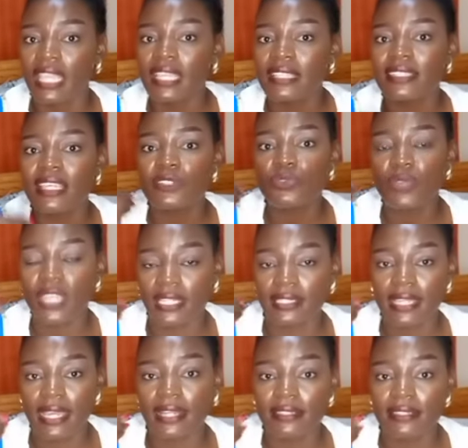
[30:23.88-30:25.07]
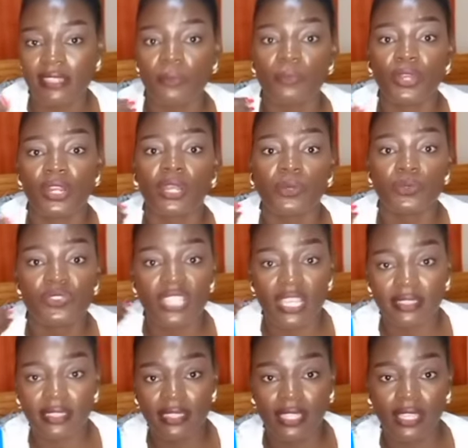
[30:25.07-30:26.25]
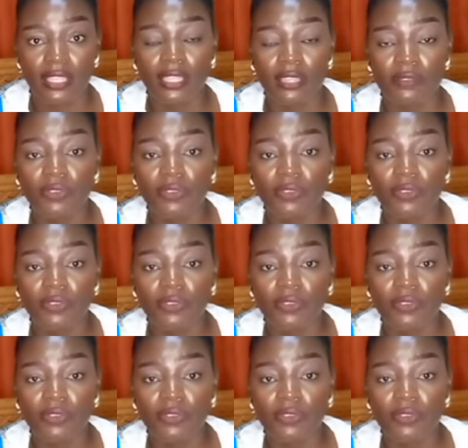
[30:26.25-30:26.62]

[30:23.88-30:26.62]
is just to encourage someone outside there.